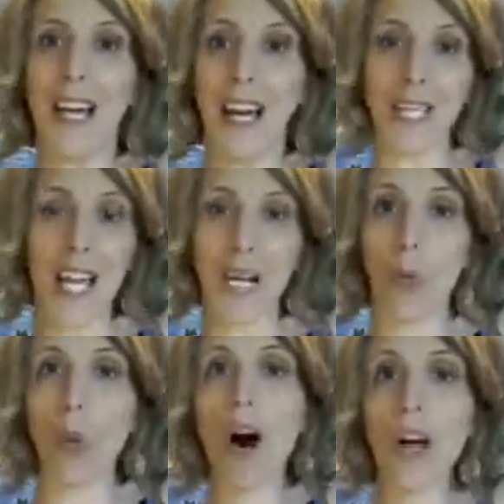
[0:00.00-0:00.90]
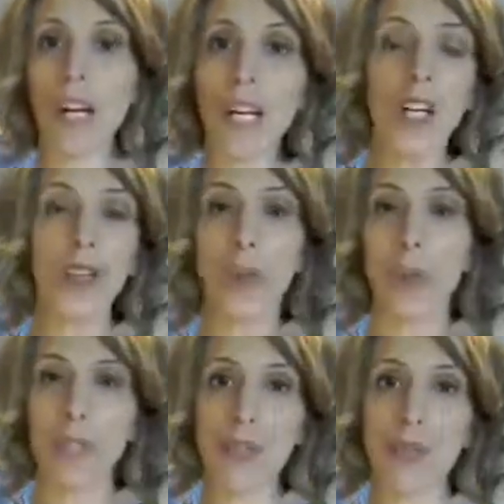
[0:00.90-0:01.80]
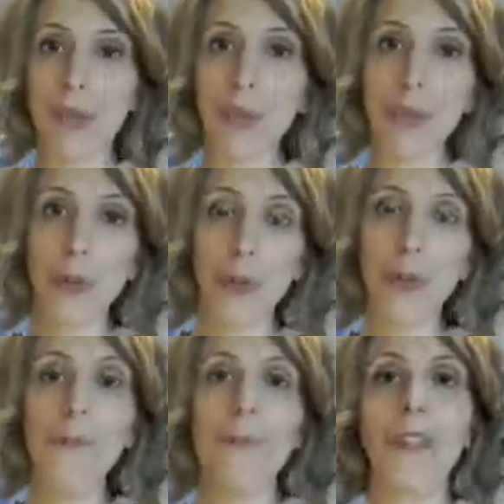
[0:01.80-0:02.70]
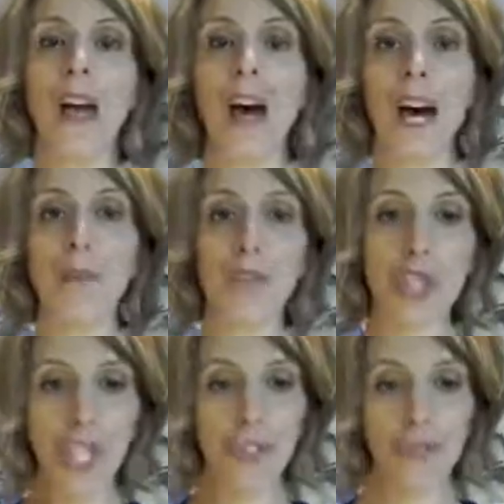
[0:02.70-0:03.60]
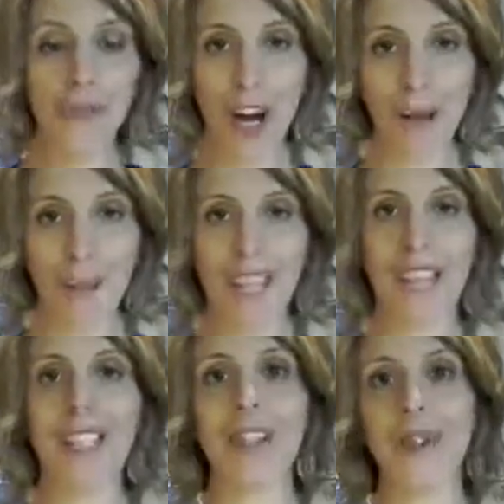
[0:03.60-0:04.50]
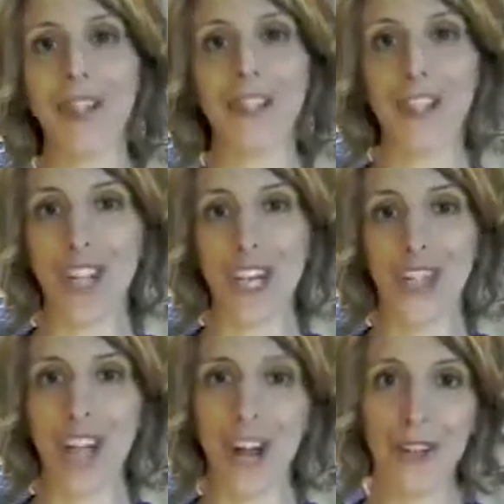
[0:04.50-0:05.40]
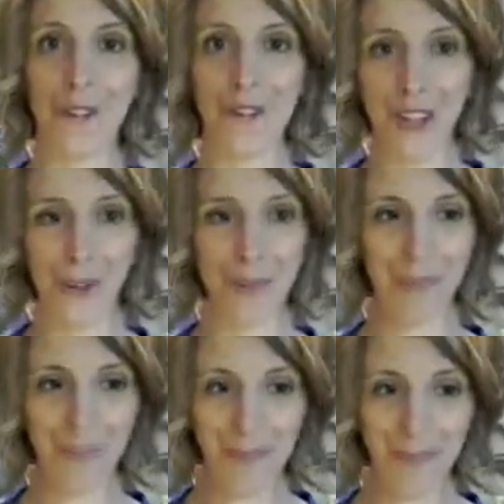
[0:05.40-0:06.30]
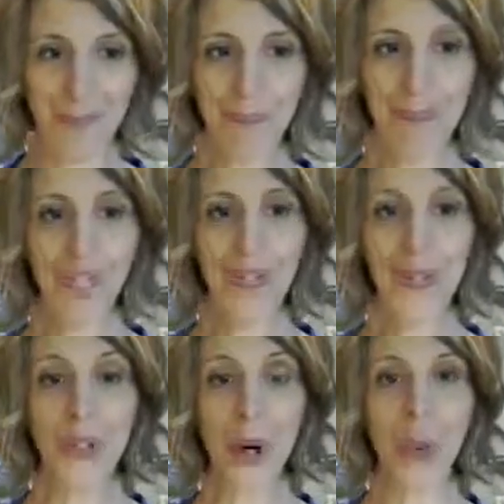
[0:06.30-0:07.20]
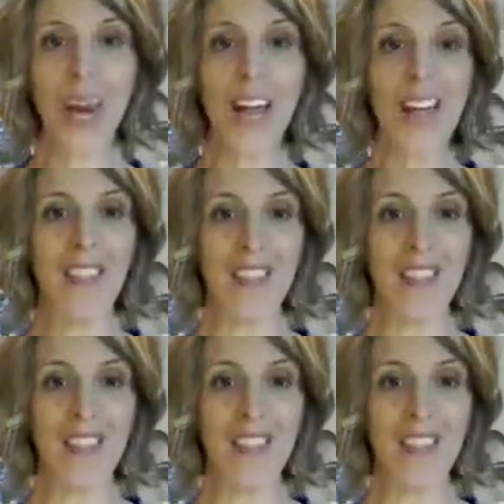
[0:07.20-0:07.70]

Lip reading: take a walk, go to a different room, change your environment, and it's going to change how you feel. So the